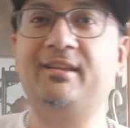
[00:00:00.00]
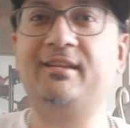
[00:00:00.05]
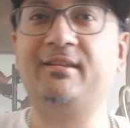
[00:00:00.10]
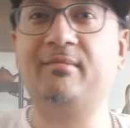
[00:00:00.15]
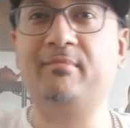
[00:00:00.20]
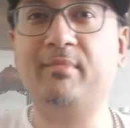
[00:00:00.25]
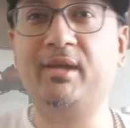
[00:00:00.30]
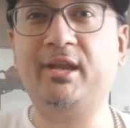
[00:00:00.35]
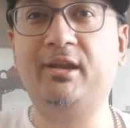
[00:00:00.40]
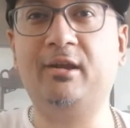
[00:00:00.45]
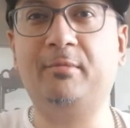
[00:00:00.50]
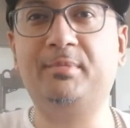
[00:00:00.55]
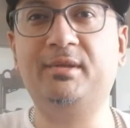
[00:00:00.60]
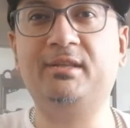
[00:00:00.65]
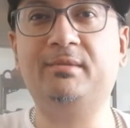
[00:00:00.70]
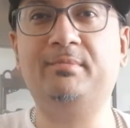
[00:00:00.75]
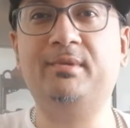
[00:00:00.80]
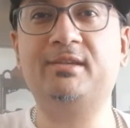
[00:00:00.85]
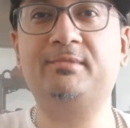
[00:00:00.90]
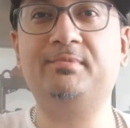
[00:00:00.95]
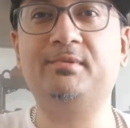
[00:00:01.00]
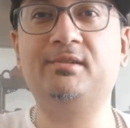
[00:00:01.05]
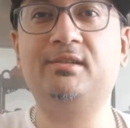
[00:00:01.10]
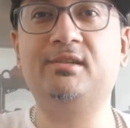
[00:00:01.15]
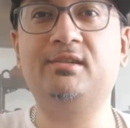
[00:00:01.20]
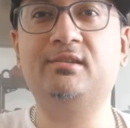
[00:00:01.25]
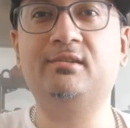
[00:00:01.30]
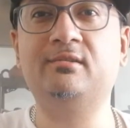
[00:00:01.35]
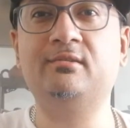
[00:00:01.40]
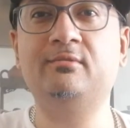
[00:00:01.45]
may not be the best
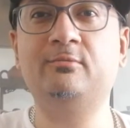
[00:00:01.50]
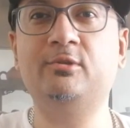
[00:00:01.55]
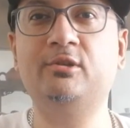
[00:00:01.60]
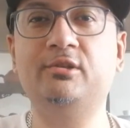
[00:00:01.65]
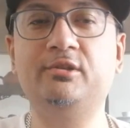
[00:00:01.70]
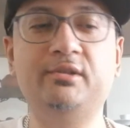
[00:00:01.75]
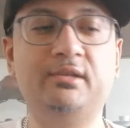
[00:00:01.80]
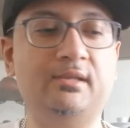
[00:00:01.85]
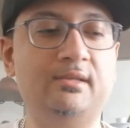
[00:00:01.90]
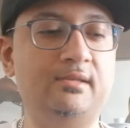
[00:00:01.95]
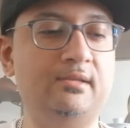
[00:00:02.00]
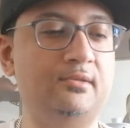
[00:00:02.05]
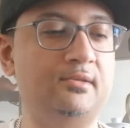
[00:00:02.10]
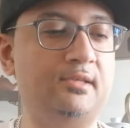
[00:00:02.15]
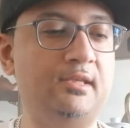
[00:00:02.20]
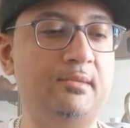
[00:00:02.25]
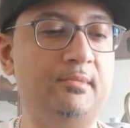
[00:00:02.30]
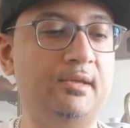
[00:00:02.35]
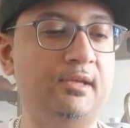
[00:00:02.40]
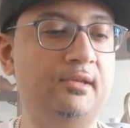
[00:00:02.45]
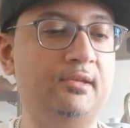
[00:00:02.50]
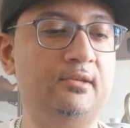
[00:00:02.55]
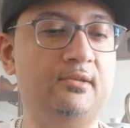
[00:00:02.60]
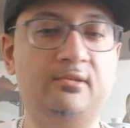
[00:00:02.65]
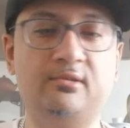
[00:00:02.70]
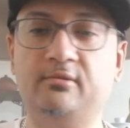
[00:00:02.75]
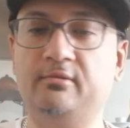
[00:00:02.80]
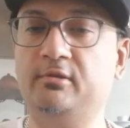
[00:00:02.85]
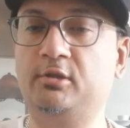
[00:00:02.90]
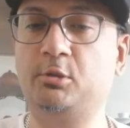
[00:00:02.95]
position. Well, you can still see me,
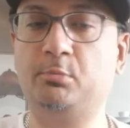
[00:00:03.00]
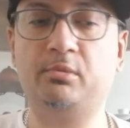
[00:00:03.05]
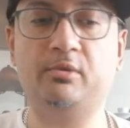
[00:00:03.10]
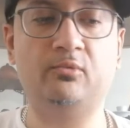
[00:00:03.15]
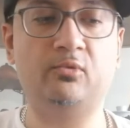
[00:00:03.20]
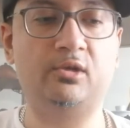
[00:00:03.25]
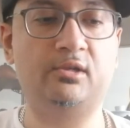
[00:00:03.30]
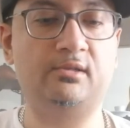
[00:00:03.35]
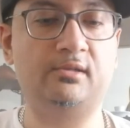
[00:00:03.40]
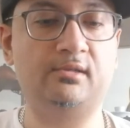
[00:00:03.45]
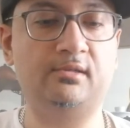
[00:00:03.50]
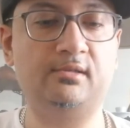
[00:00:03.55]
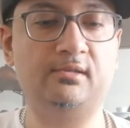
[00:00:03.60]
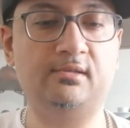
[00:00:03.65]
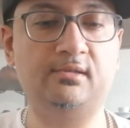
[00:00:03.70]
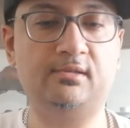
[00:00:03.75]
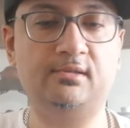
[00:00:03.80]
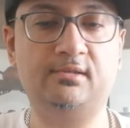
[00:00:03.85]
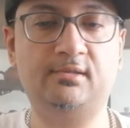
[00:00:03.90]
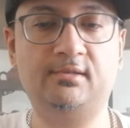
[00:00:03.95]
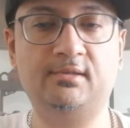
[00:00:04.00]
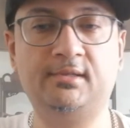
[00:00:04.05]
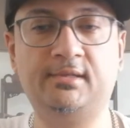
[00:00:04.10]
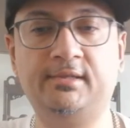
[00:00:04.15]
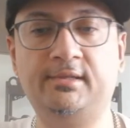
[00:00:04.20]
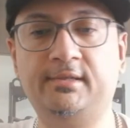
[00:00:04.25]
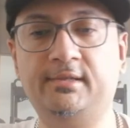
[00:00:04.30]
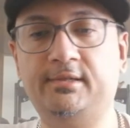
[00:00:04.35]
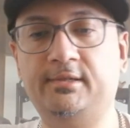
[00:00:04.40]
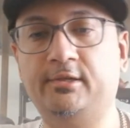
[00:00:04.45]
so it could be worse.
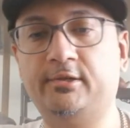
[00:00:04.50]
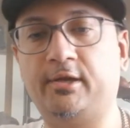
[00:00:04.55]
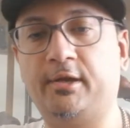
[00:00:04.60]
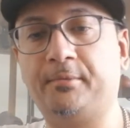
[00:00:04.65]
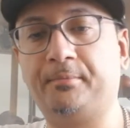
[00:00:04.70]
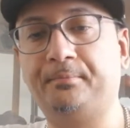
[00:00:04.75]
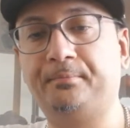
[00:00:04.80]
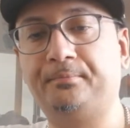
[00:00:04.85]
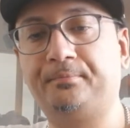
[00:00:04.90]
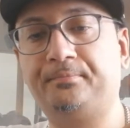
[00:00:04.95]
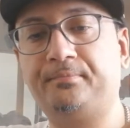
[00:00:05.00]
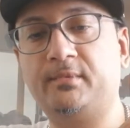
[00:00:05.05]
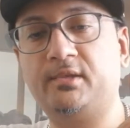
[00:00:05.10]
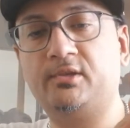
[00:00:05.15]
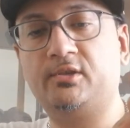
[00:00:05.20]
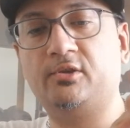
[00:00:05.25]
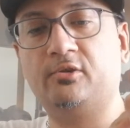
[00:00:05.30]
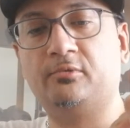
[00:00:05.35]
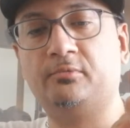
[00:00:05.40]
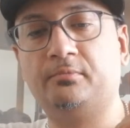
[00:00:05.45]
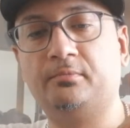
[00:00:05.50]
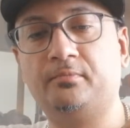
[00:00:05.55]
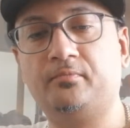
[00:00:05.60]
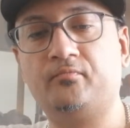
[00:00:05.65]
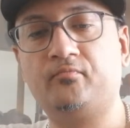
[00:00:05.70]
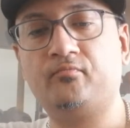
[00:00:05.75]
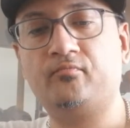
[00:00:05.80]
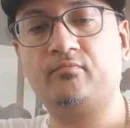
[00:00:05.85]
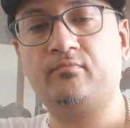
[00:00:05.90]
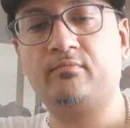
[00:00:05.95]
Okay, so
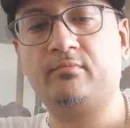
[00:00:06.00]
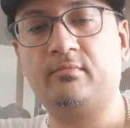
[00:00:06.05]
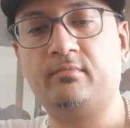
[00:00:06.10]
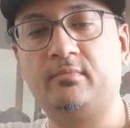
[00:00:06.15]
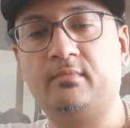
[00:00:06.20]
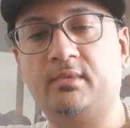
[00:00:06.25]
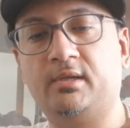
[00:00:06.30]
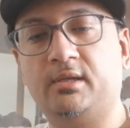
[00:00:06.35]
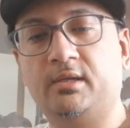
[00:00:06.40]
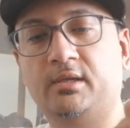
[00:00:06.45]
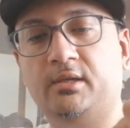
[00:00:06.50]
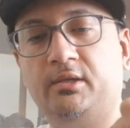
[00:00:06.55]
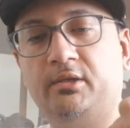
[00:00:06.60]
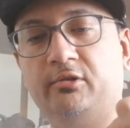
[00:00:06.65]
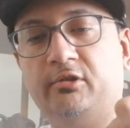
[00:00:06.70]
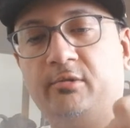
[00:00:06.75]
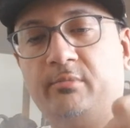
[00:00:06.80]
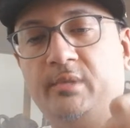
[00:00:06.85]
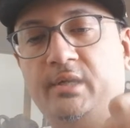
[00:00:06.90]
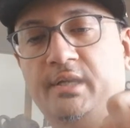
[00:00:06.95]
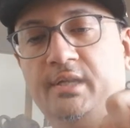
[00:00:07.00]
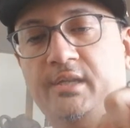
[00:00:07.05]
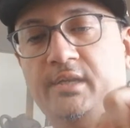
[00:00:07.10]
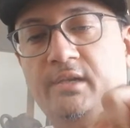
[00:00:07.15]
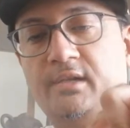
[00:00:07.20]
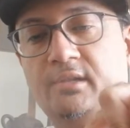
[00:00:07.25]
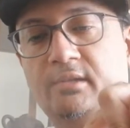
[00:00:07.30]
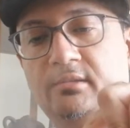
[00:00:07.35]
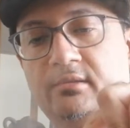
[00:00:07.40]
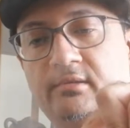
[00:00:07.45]
doing
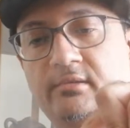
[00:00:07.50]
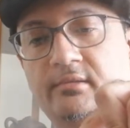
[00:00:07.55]
my